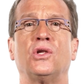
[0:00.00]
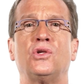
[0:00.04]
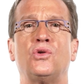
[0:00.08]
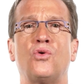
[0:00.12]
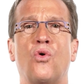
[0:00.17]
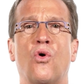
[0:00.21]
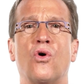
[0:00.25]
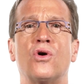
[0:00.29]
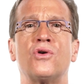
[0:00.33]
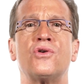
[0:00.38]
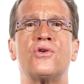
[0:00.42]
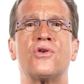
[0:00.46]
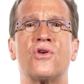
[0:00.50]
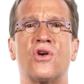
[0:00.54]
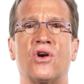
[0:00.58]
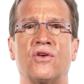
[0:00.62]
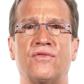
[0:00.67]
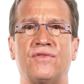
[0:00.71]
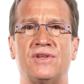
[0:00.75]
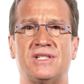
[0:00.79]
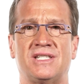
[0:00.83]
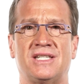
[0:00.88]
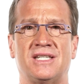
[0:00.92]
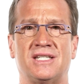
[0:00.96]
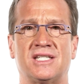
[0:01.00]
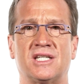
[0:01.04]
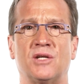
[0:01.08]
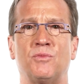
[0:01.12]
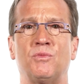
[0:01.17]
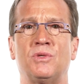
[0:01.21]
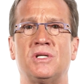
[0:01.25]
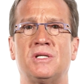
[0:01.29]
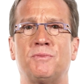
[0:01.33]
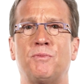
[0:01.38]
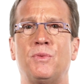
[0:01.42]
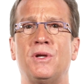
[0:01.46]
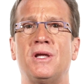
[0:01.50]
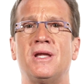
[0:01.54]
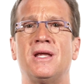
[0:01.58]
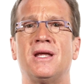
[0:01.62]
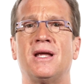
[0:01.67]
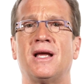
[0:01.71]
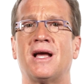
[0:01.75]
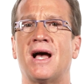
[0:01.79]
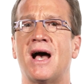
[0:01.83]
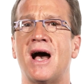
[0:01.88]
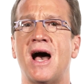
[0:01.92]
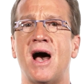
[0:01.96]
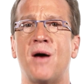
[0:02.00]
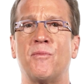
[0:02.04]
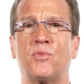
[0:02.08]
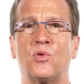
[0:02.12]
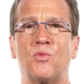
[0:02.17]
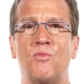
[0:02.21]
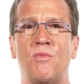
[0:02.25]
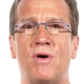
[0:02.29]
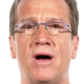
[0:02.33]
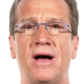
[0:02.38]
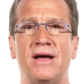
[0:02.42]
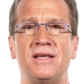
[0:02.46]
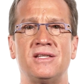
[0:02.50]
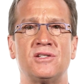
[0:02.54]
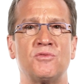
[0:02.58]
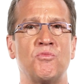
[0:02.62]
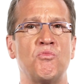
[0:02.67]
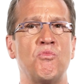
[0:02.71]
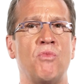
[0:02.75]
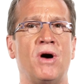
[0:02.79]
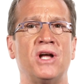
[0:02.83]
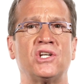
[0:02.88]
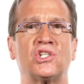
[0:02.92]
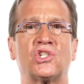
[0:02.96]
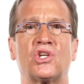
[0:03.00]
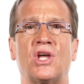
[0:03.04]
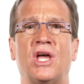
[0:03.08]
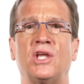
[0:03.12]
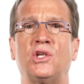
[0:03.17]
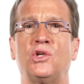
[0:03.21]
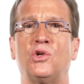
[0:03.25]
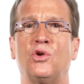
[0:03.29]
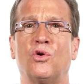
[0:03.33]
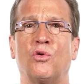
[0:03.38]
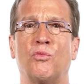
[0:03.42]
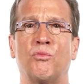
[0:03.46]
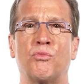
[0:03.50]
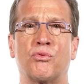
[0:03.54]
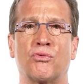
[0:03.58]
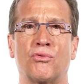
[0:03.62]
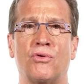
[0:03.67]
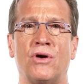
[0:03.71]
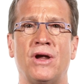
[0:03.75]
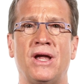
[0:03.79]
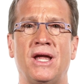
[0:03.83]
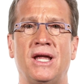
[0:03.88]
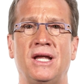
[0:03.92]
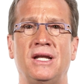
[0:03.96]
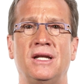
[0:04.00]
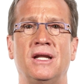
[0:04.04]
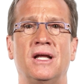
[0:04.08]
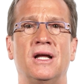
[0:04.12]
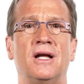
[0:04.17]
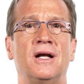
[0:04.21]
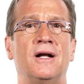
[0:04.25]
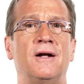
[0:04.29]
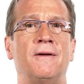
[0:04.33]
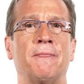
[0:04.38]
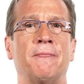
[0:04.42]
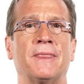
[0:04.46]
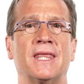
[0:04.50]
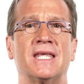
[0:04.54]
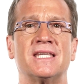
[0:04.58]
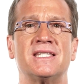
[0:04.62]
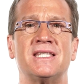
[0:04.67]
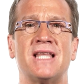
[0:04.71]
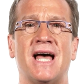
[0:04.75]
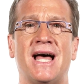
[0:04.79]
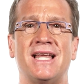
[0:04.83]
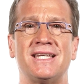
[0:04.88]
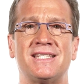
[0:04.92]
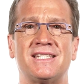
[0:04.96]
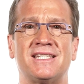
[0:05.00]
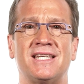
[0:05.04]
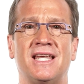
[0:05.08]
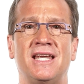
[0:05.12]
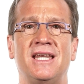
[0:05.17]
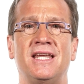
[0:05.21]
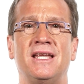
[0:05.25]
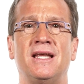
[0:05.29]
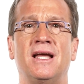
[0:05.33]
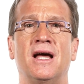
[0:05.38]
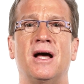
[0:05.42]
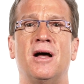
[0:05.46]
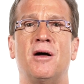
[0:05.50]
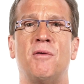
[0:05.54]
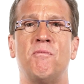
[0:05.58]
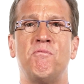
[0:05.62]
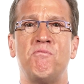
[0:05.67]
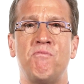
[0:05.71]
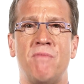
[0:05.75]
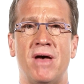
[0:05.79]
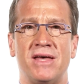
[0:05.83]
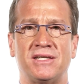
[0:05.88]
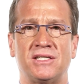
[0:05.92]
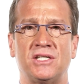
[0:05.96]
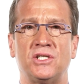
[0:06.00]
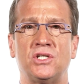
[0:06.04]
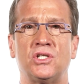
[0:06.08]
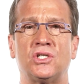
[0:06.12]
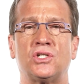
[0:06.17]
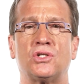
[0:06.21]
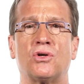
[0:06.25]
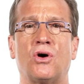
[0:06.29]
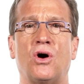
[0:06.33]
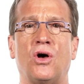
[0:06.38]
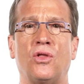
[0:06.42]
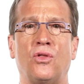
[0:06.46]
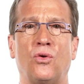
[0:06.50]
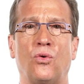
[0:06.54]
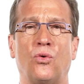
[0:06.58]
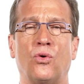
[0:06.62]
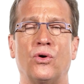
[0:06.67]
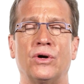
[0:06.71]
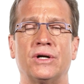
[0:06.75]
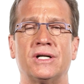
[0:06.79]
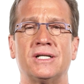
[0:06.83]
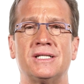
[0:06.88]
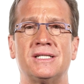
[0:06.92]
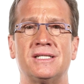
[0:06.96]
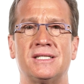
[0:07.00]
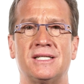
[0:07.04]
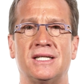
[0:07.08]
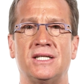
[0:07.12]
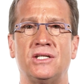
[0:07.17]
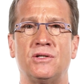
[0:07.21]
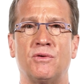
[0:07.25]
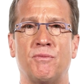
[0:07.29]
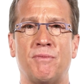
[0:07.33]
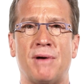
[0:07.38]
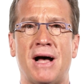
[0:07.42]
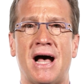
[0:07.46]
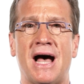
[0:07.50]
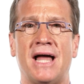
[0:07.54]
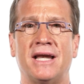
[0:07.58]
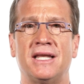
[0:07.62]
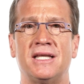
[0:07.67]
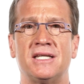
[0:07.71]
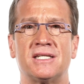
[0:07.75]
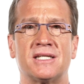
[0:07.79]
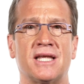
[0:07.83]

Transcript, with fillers: your nervous system is being compromised, much like your brain is not sending messages to all the organs in your body.